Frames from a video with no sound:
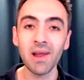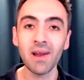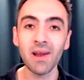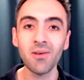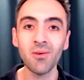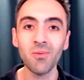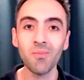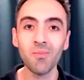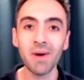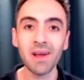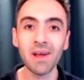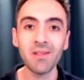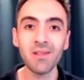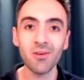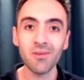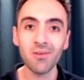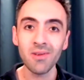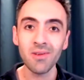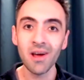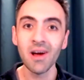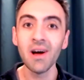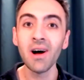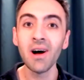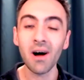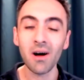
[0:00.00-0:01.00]
you might not
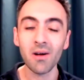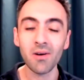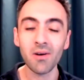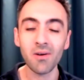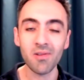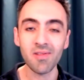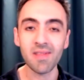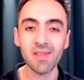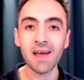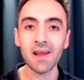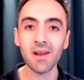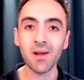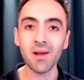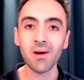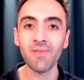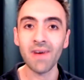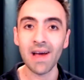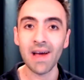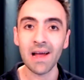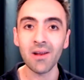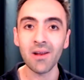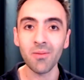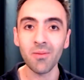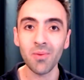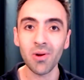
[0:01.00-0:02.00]
understand how
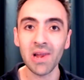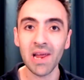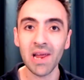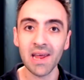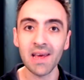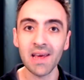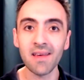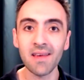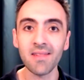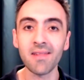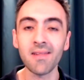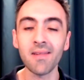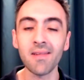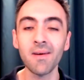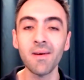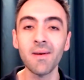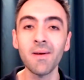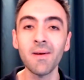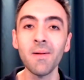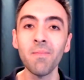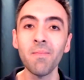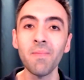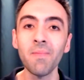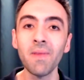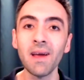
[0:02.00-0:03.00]
valuable it is.
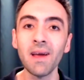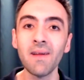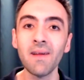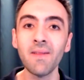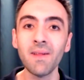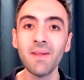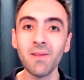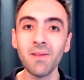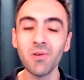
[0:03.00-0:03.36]
And then there's